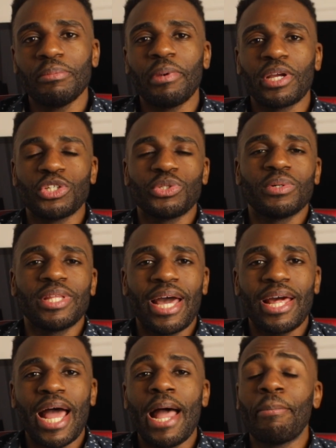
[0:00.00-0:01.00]
making sure
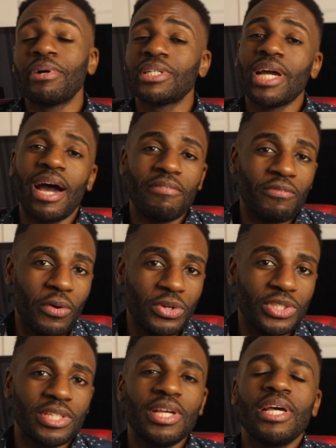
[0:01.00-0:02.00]
that I put God first.